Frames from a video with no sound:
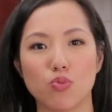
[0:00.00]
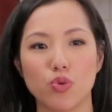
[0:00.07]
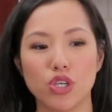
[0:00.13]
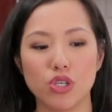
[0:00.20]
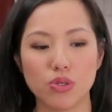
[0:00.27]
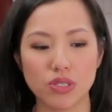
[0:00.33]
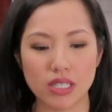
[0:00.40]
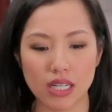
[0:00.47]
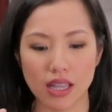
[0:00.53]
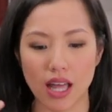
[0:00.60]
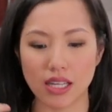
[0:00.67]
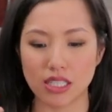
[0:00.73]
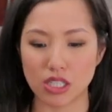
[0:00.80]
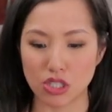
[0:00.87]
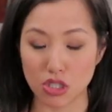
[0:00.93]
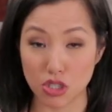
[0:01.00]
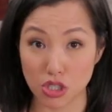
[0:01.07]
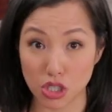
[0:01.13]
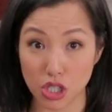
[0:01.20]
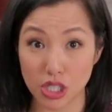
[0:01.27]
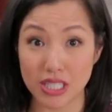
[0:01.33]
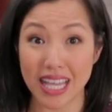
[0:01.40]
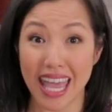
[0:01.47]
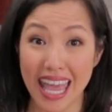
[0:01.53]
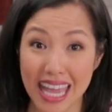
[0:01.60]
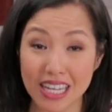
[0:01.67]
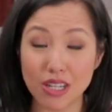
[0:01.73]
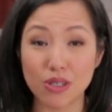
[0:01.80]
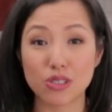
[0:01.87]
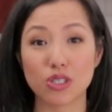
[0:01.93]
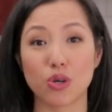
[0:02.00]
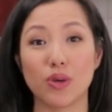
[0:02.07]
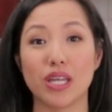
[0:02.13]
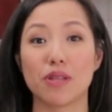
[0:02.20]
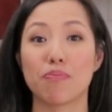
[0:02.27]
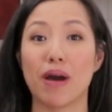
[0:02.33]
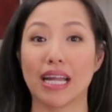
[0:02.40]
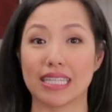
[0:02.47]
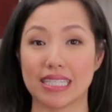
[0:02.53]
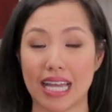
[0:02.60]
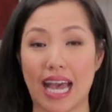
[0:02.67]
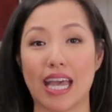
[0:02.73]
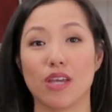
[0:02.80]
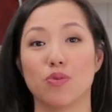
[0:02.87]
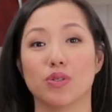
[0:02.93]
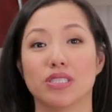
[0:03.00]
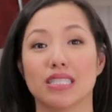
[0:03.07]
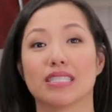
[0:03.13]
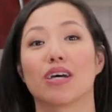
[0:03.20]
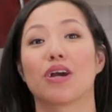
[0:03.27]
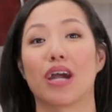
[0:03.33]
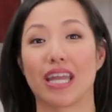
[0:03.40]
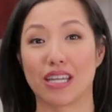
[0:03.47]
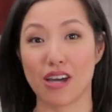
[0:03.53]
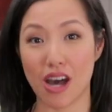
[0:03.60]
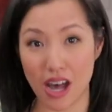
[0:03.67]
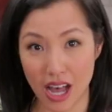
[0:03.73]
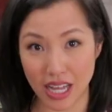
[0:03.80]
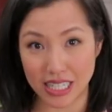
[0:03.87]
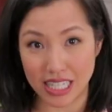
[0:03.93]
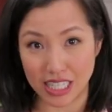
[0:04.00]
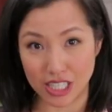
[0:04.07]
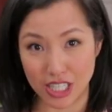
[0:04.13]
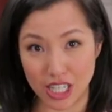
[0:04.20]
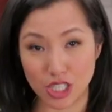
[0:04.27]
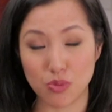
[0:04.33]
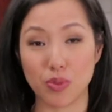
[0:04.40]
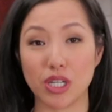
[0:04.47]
We use it a lot in desserts and also in pad thai, which is our iconic dish,